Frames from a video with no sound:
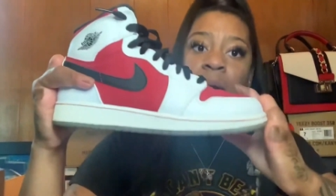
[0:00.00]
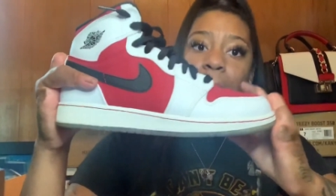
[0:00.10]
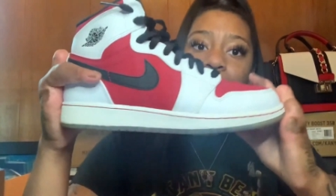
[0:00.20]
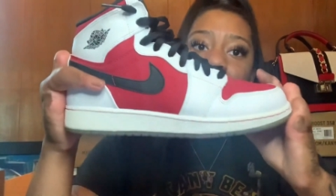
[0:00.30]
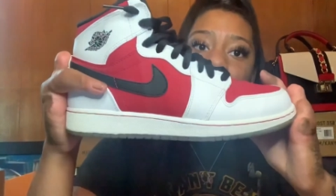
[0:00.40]

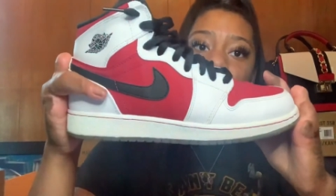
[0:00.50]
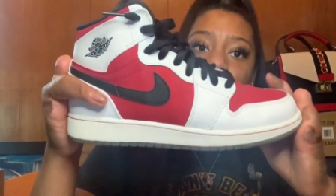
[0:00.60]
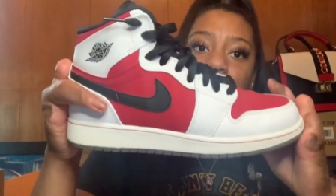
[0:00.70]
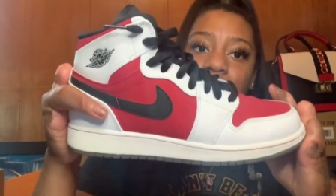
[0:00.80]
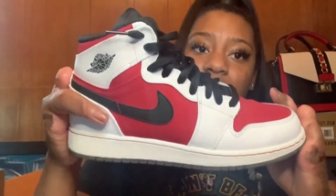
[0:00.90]

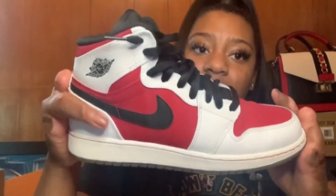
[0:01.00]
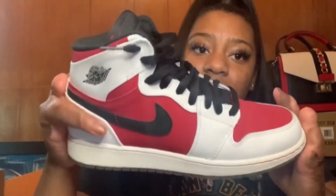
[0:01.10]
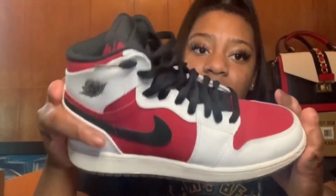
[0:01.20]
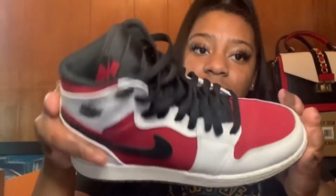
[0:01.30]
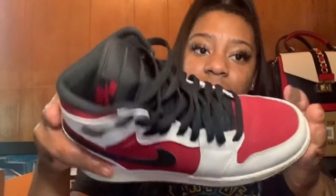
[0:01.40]
but
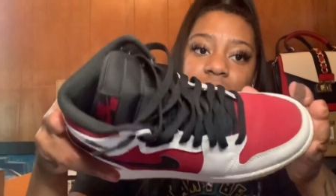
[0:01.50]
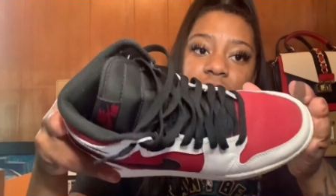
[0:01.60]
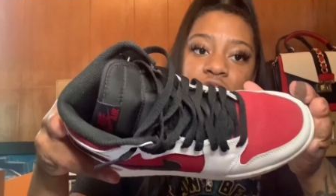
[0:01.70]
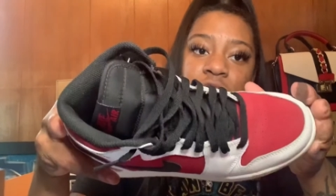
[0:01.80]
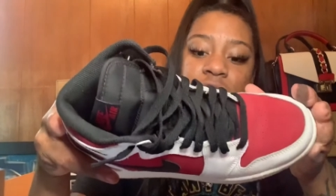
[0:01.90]

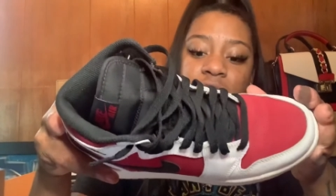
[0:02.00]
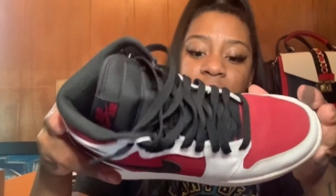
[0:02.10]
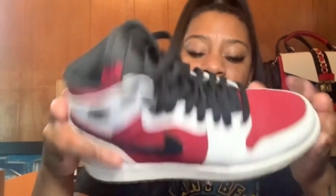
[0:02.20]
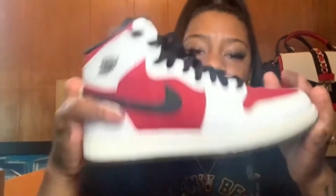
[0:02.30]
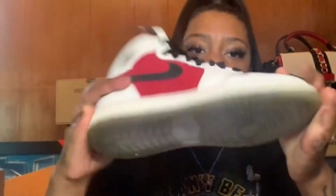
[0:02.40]
the shoe
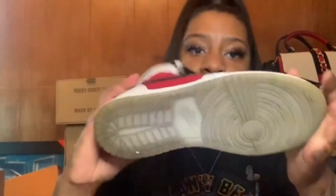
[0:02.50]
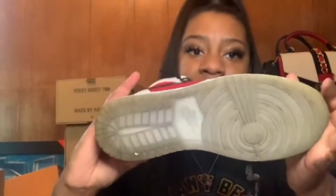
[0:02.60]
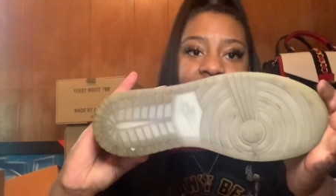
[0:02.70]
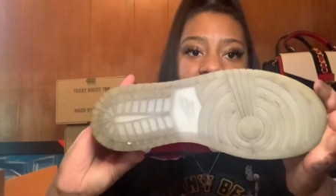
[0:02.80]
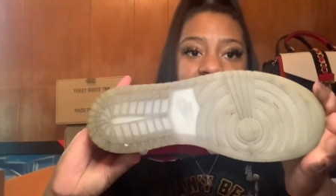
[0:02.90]
itself isn't that
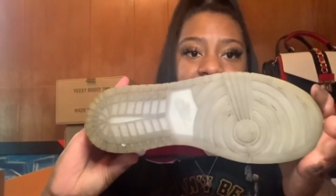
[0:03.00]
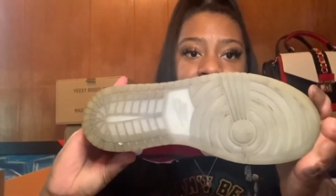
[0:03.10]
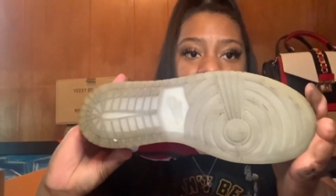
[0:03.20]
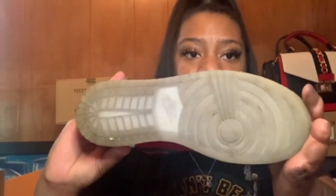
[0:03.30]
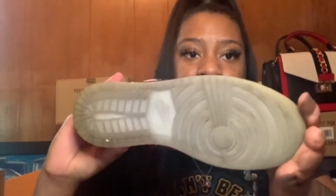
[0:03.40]
bad. The icy
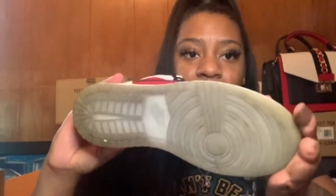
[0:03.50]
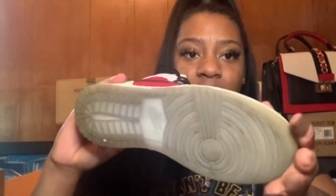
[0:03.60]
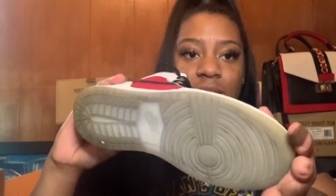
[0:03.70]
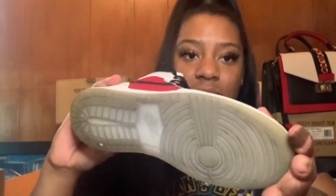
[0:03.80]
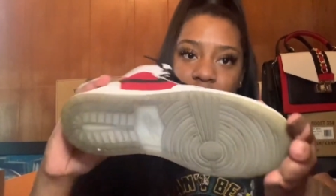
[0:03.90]
bottom
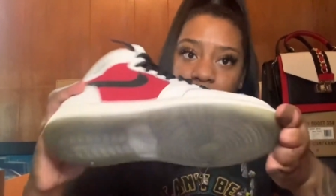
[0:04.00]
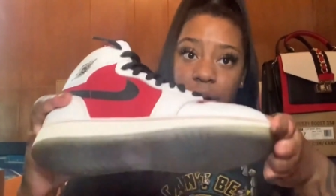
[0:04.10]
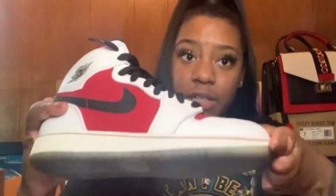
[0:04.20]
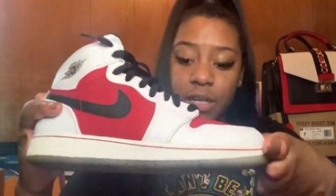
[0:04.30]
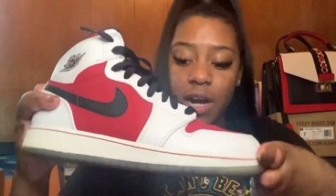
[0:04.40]
though is
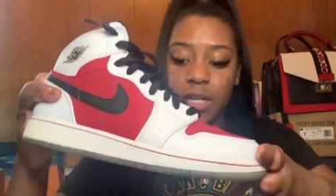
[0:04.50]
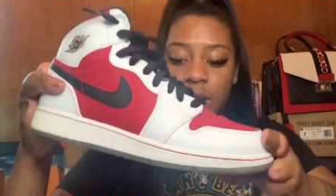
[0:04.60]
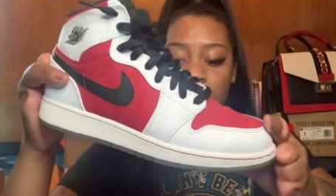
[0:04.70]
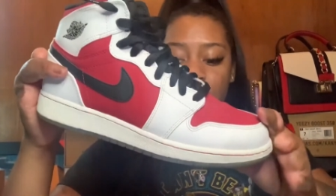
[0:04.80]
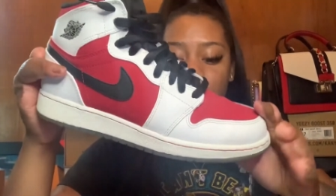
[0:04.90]
fairly dirty.